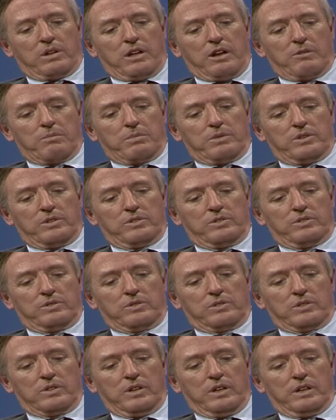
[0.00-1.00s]
government's,
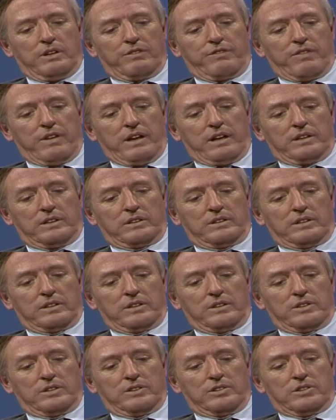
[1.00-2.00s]
in effect,
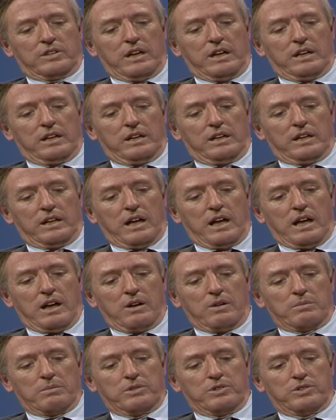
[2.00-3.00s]
uh, deciding
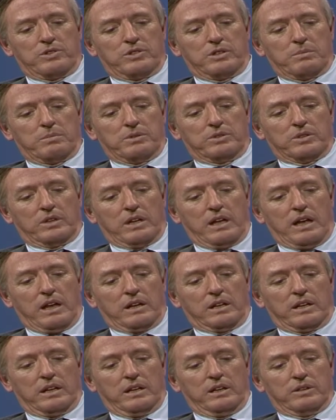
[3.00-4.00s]
how Mississippi is going to
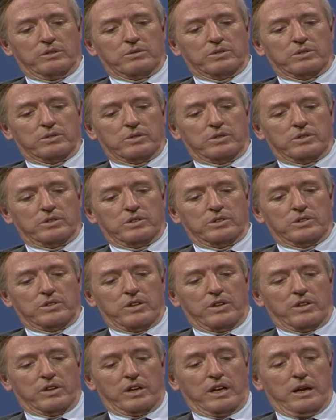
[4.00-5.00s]
allocate its resources.
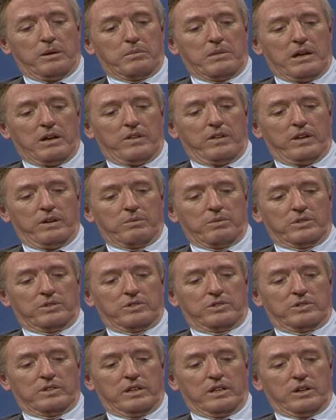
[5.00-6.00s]
The game down there was
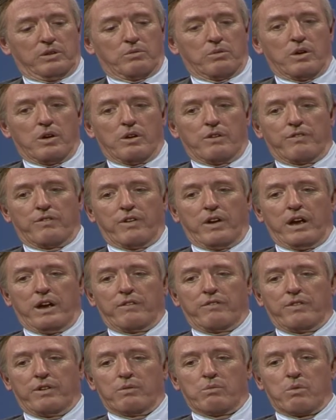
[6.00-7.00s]
to say, look, for
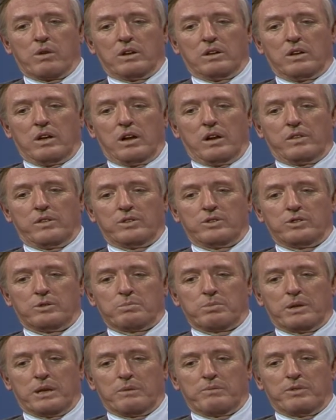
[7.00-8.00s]
every $1 that you
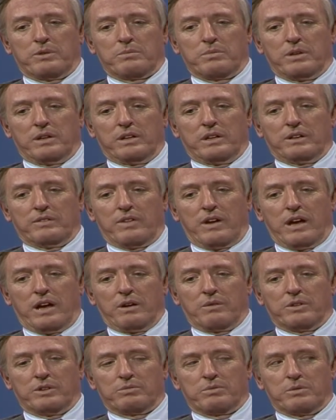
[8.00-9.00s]
put up for the building of
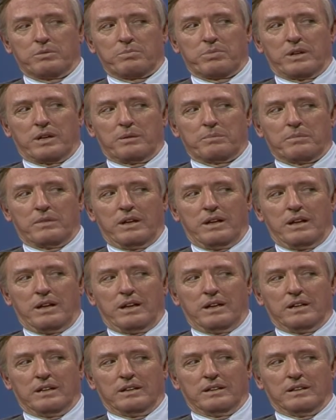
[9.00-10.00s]
highways, we'll put up
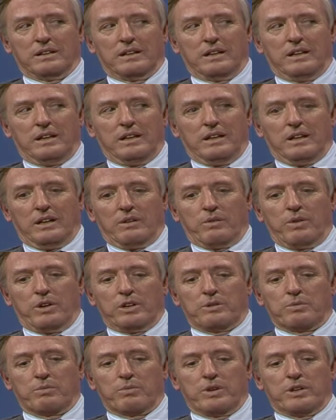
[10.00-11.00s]
nine. I
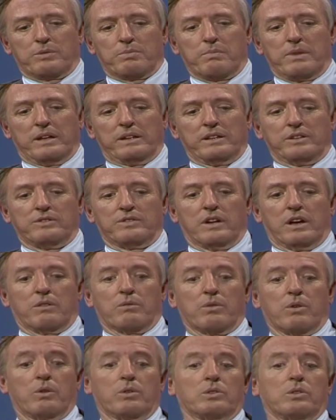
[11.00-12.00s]
which, which meant that you got
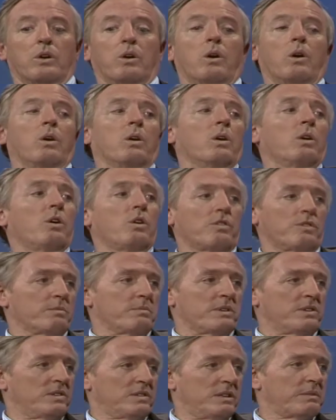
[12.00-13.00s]
roads all over
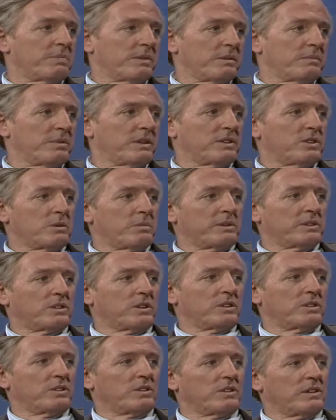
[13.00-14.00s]
Mississippi because nobody's
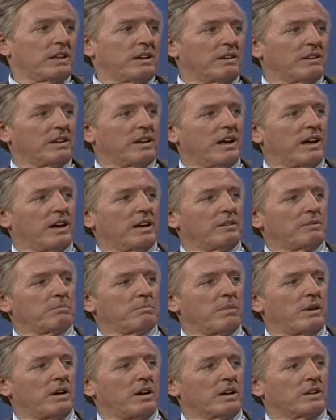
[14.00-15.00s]
going to turn down nine
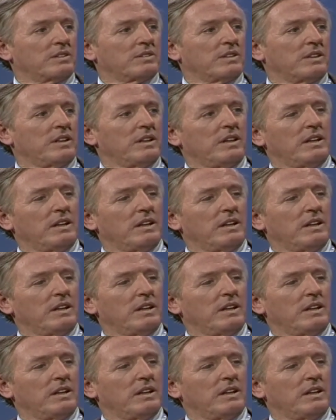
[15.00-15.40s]
bucks.